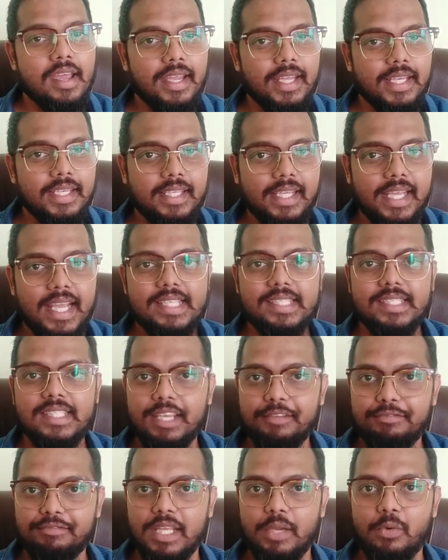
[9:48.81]
in case
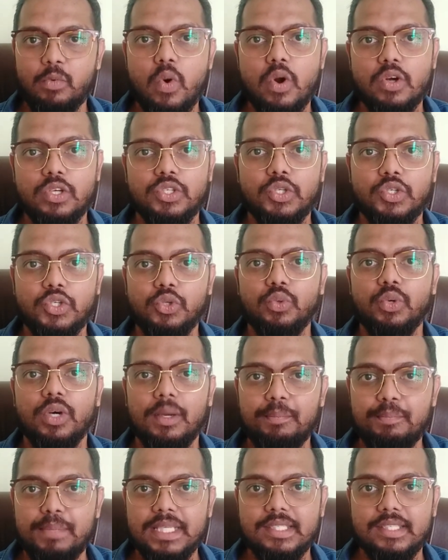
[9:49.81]
if they want to do
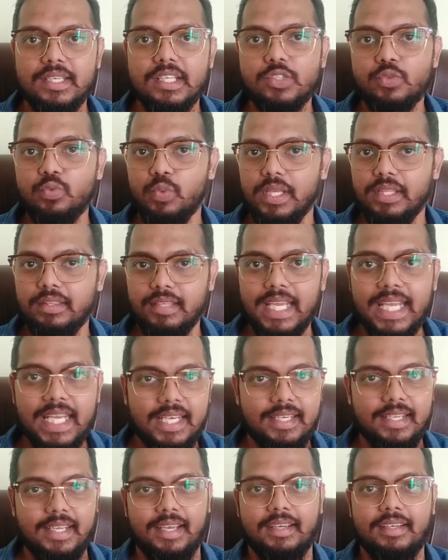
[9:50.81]
business with
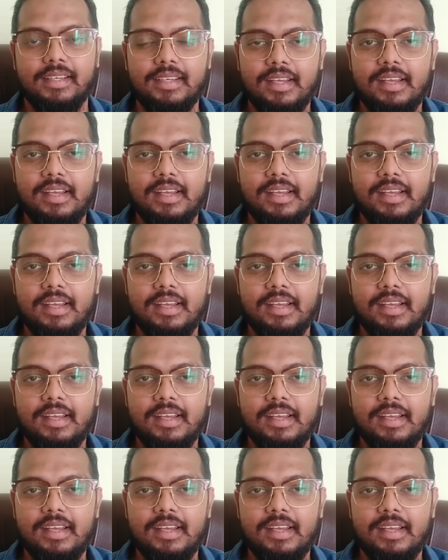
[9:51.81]
India.